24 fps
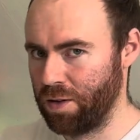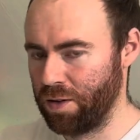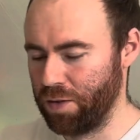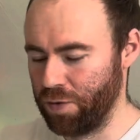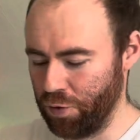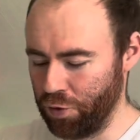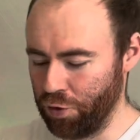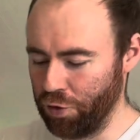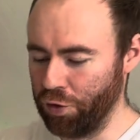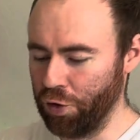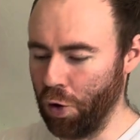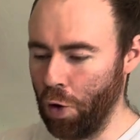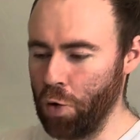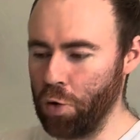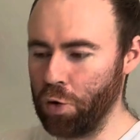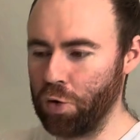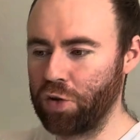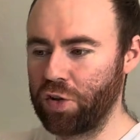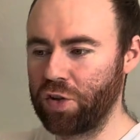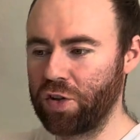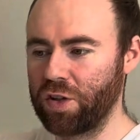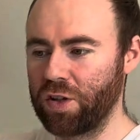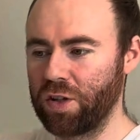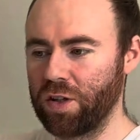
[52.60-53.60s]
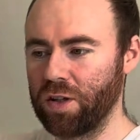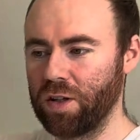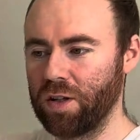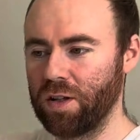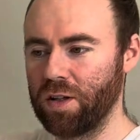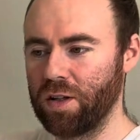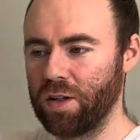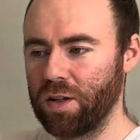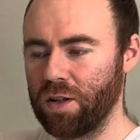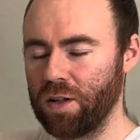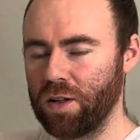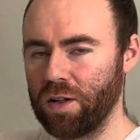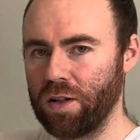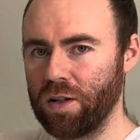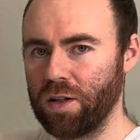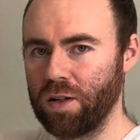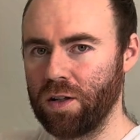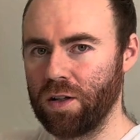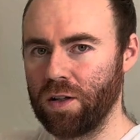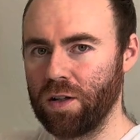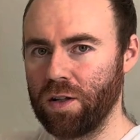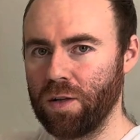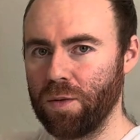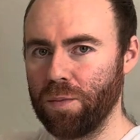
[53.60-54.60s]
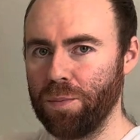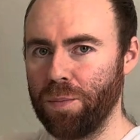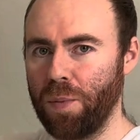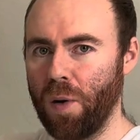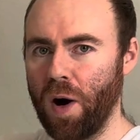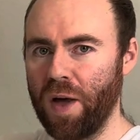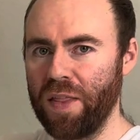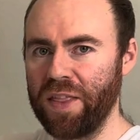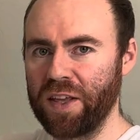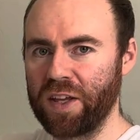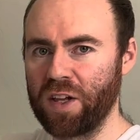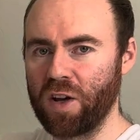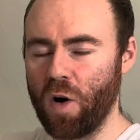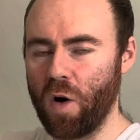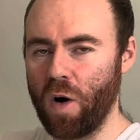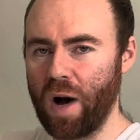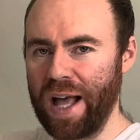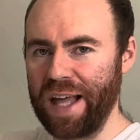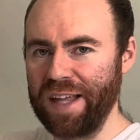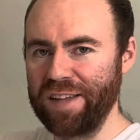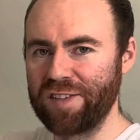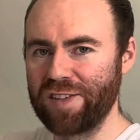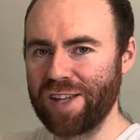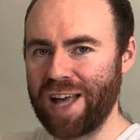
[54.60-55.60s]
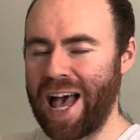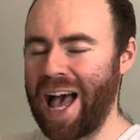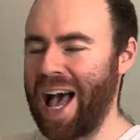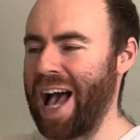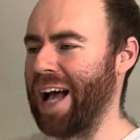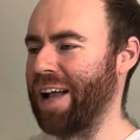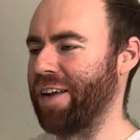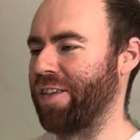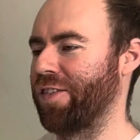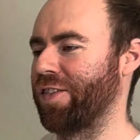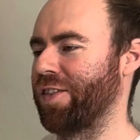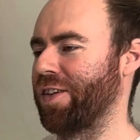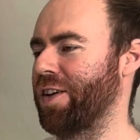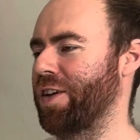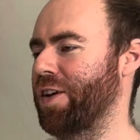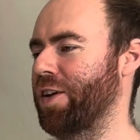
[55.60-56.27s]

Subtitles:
Zeus by the guys at